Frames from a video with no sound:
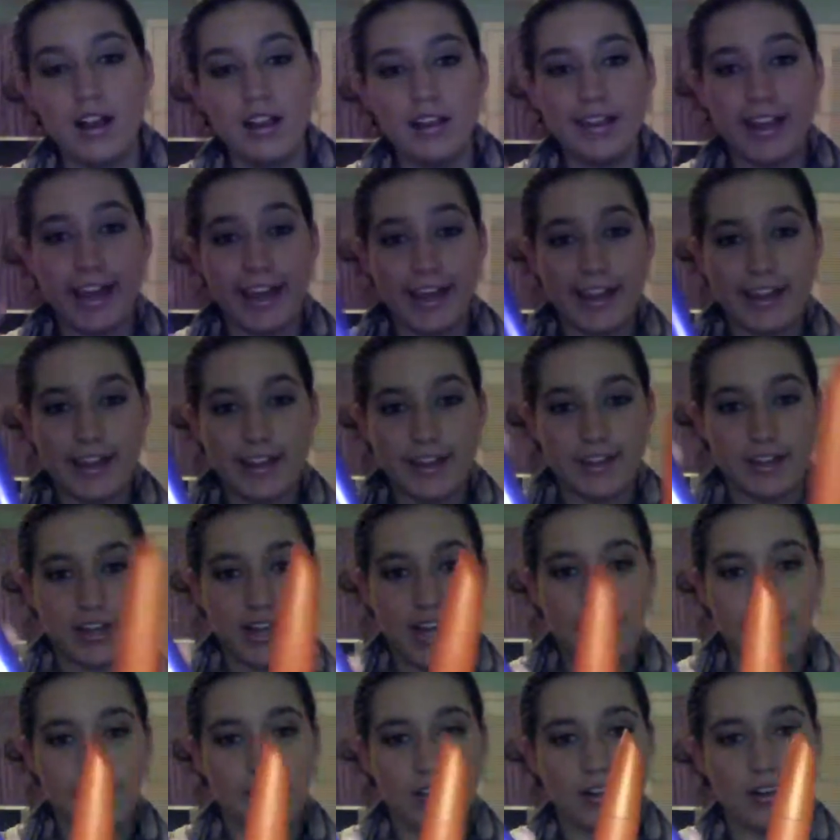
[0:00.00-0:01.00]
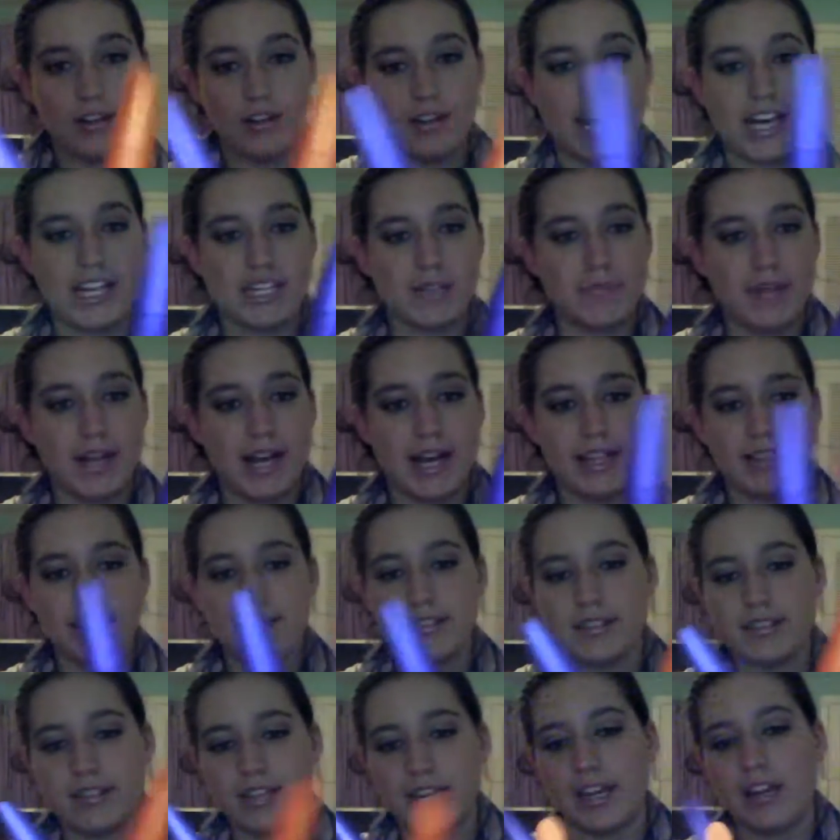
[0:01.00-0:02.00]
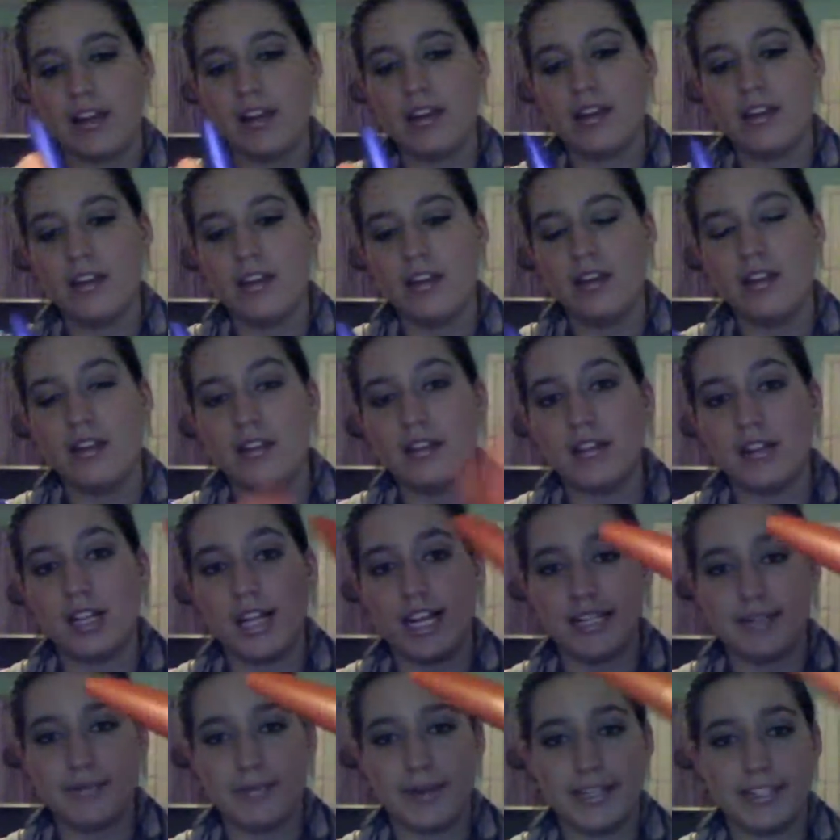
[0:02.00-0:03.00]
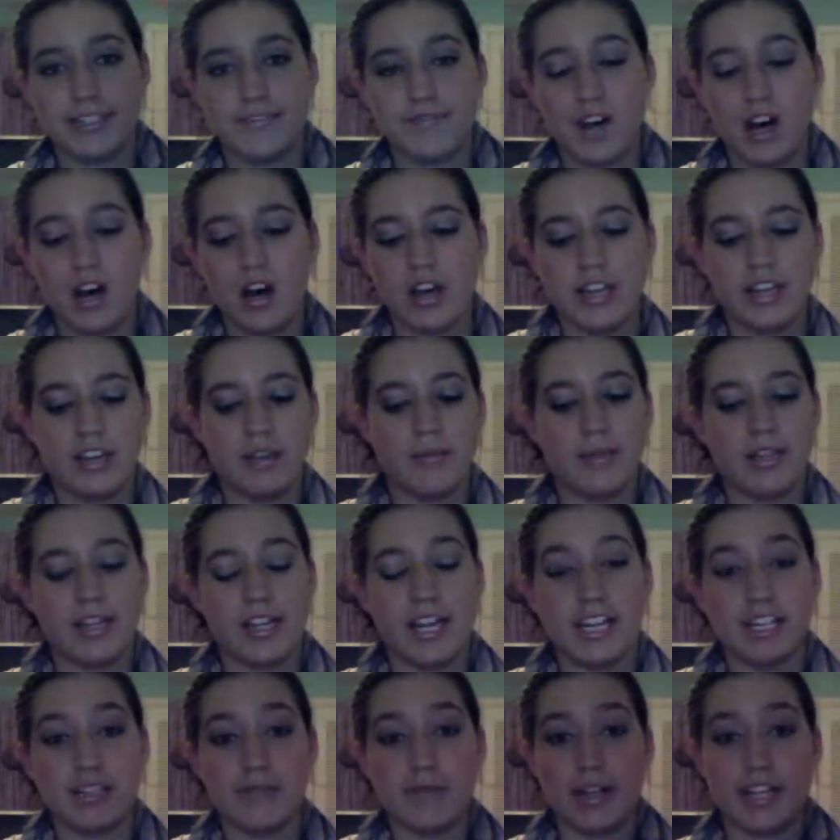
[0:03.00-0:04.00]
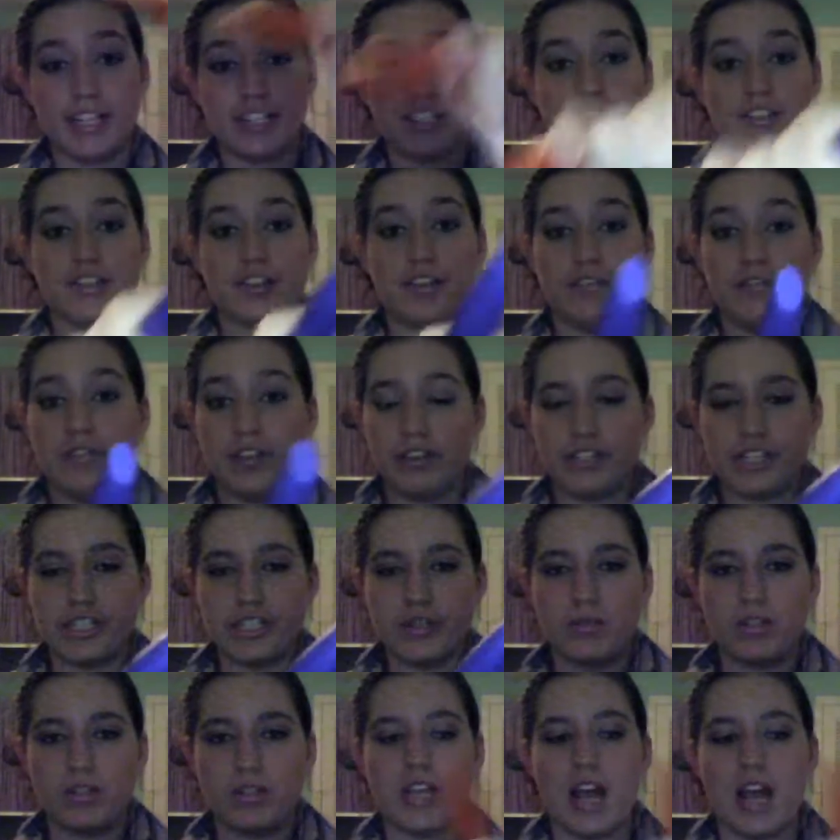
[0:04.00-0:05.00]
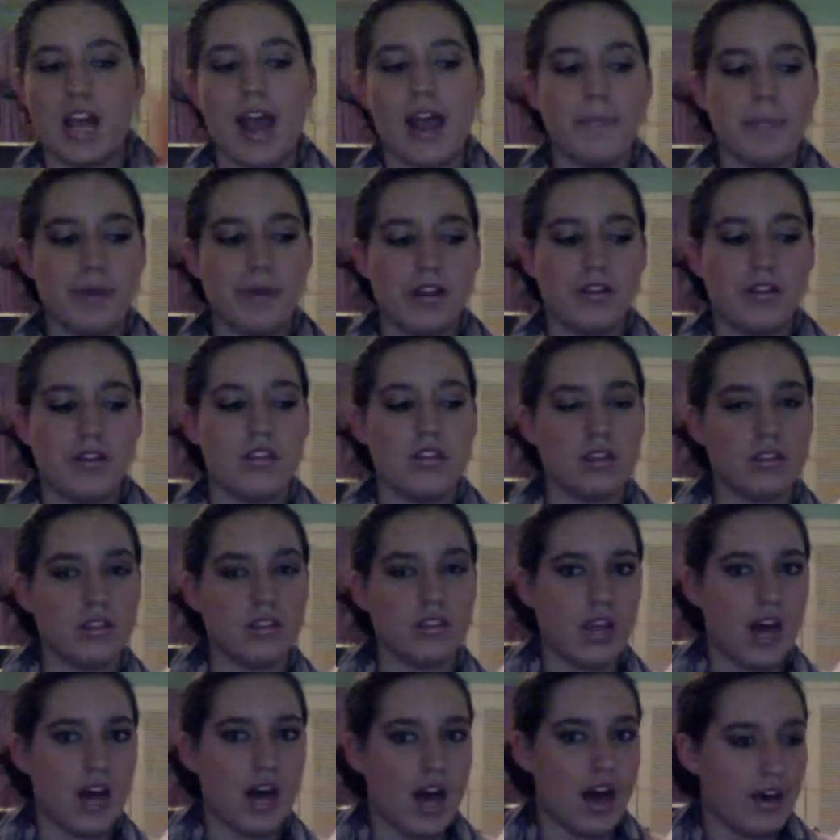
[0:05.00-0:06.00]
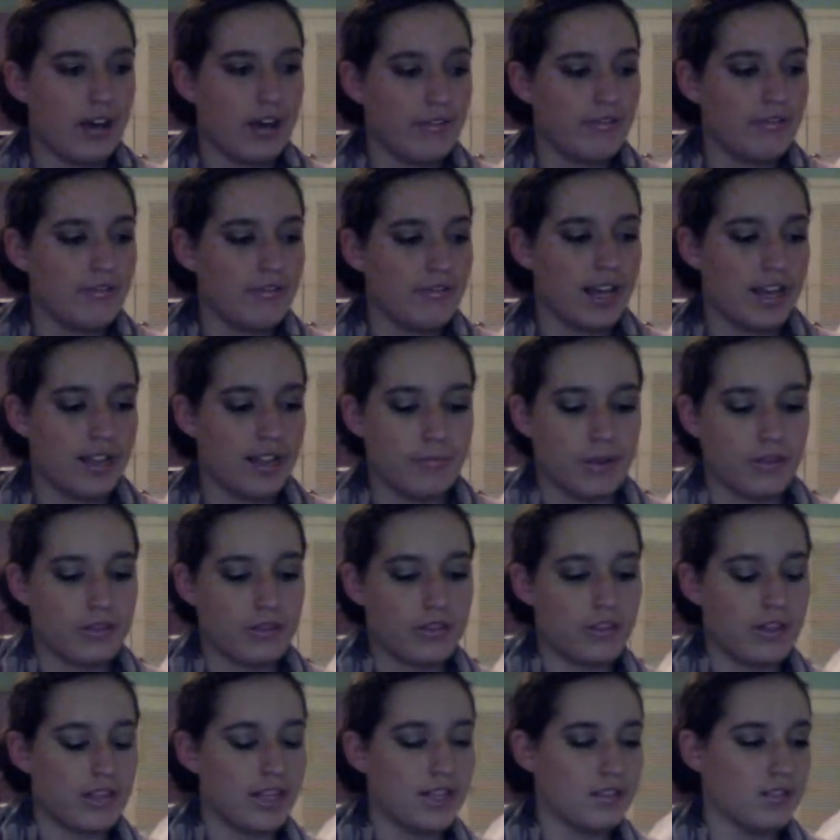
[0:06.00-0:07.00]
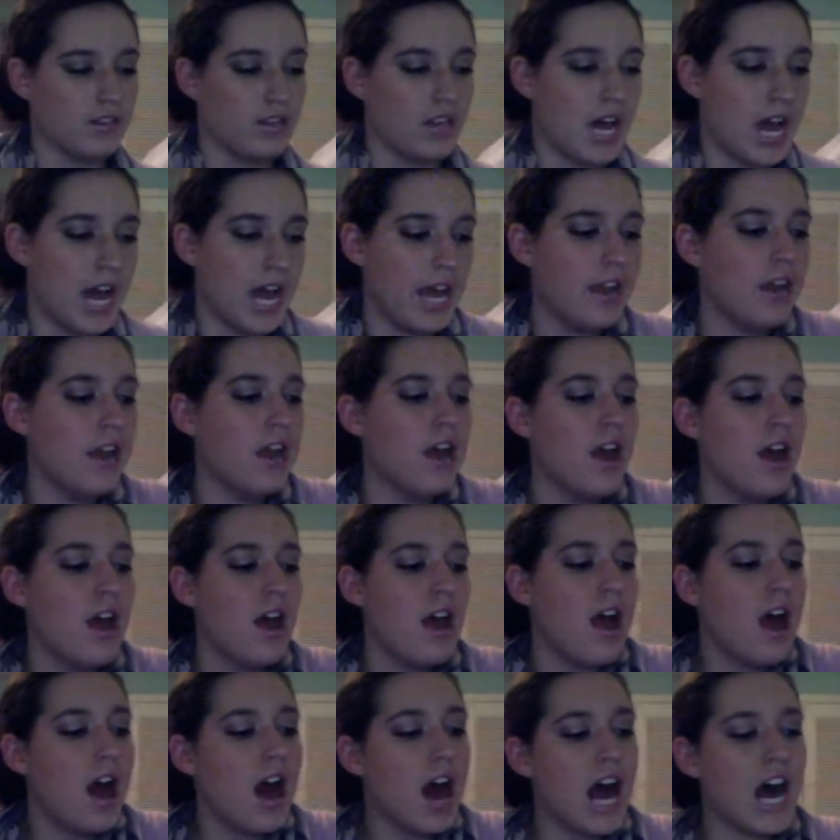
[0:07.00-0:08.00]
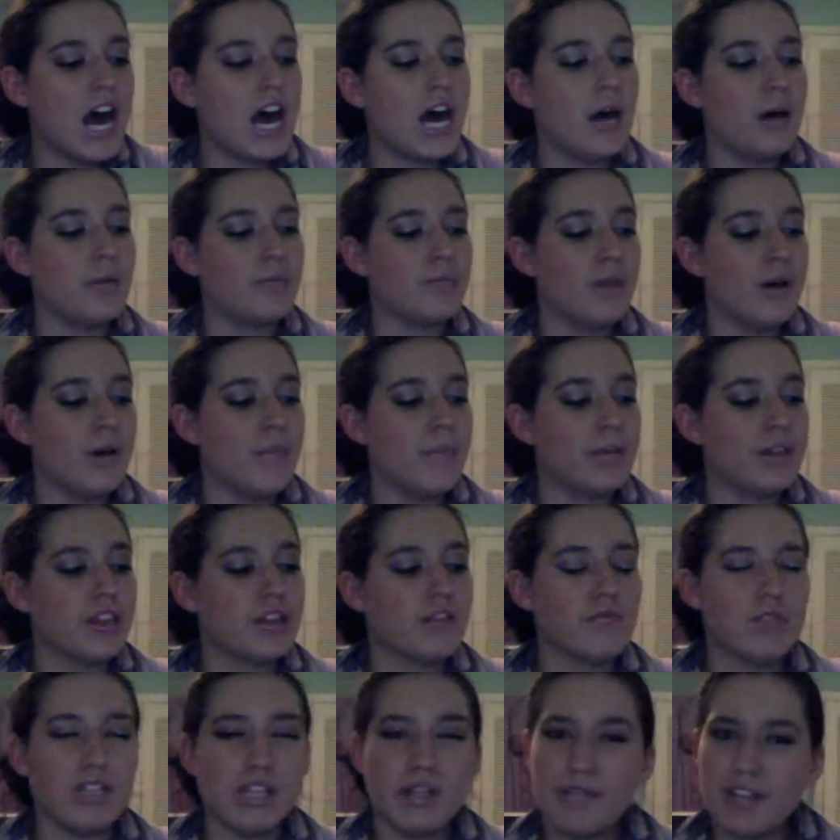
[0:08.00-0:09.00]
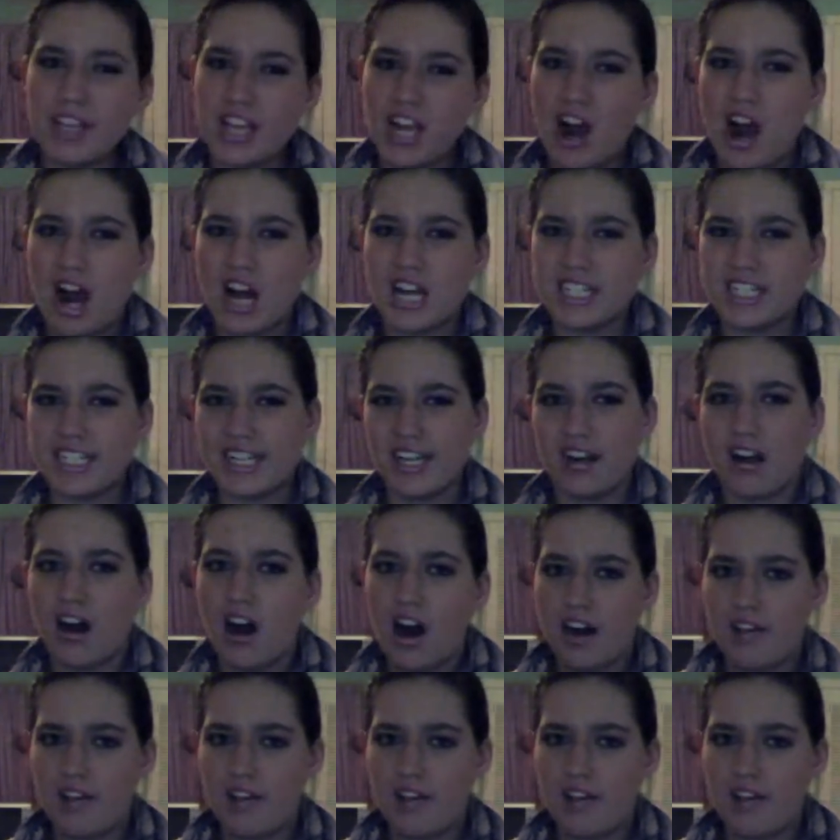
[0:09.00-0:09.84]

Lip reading: like the CoverGirl Lash Blast, like the Lash Blast Volume and the Lash Blast Fusion, which I both love. I love both of these a lot. But they're really, really hard to get